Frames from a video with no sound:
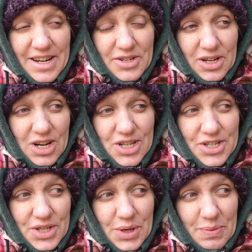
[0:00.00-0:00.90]
extra large
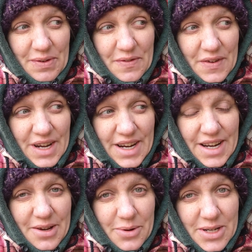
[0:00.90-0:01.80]
scoop of feed,
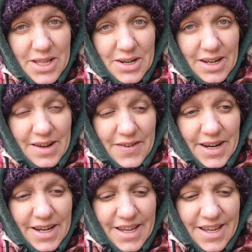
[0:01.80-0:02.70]
which they're
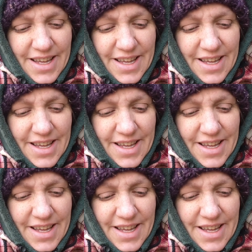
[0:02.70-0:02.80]
loving.